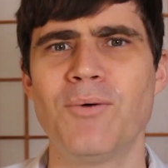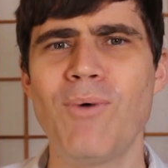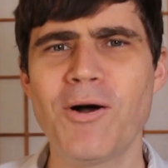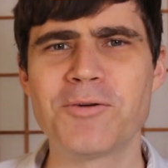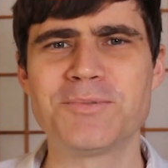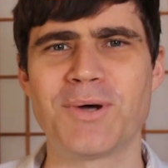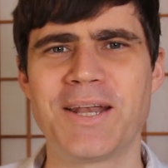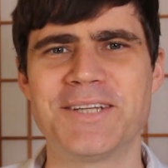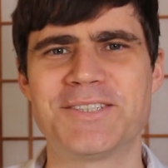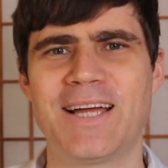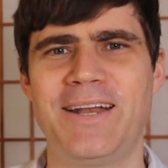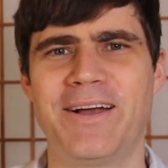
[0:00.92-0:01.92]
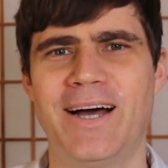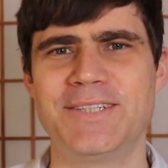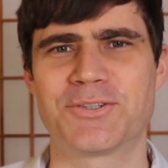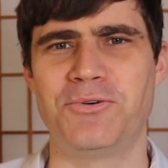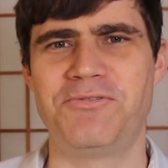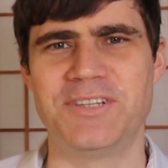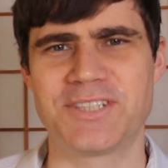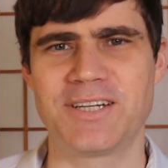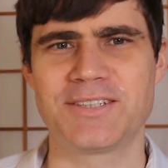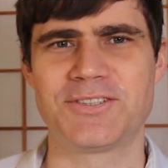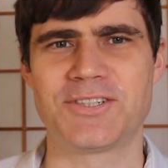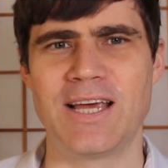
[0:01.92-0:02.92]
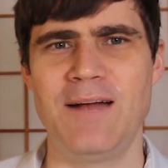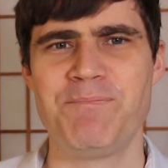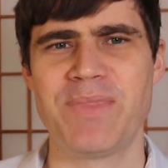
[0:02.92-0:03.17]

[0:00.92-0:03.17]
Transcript: Welcome to Understanding High School Physics.